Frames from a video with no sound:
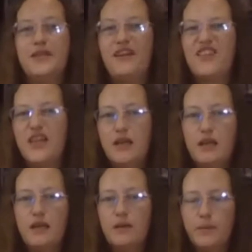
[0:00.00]
have a kitty
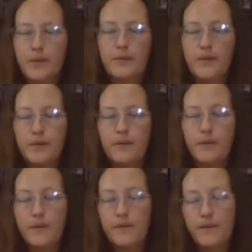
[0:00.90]
helper when you're
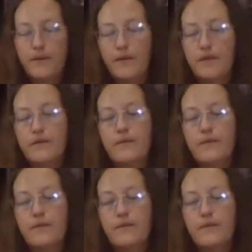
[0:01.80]
doing this stuff.